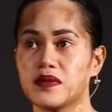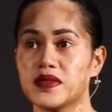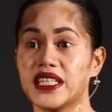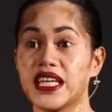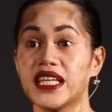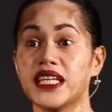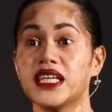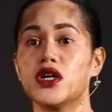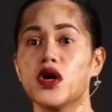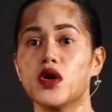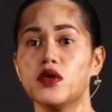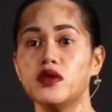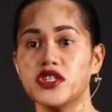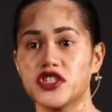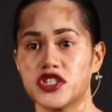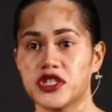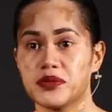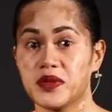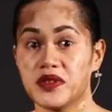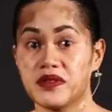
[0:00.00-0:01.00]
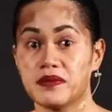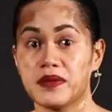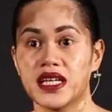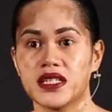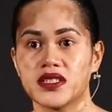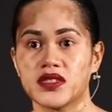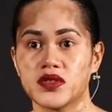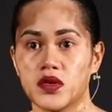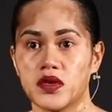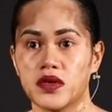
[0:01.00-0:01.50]
taking ownership of
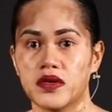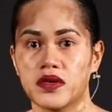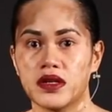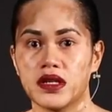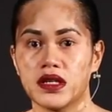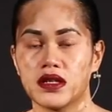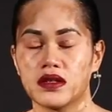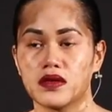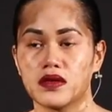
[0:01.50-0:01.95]
my story,